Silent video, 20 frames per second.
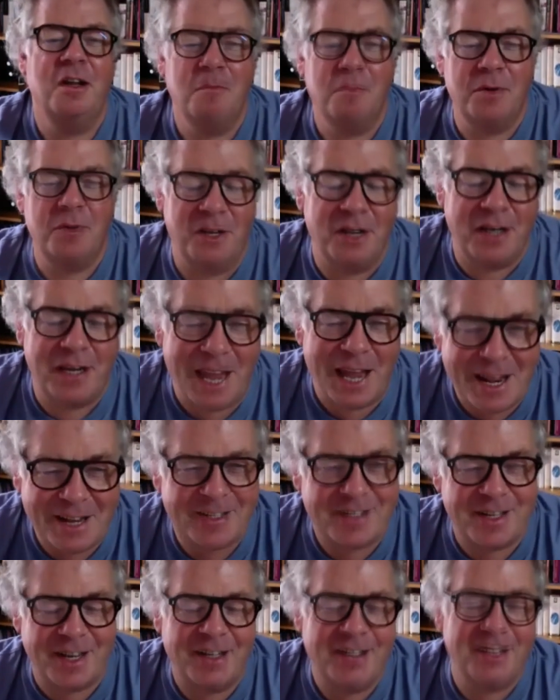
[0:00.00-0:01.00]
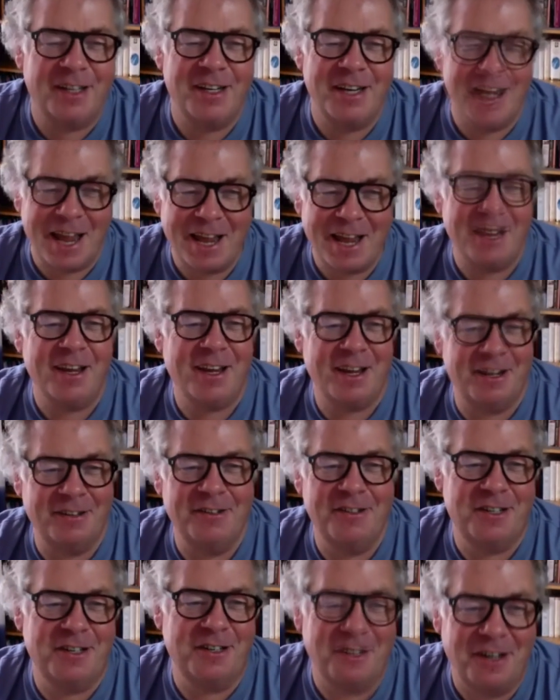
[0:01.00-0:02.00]
but you can't tell a Yank
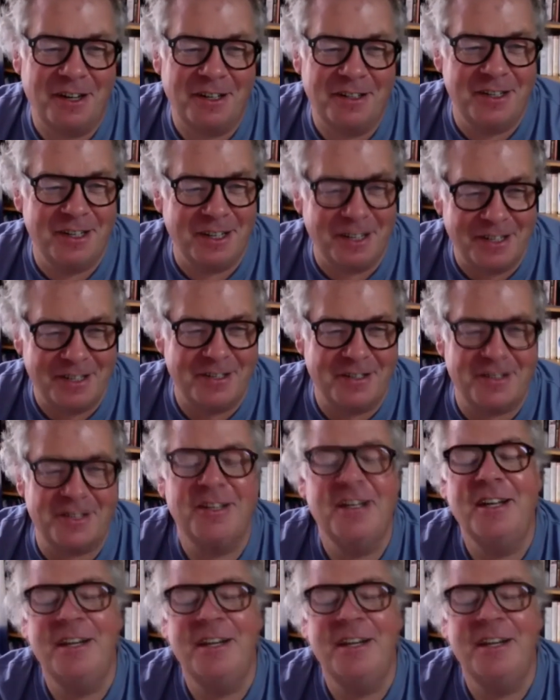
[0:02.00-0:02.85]
how to run his.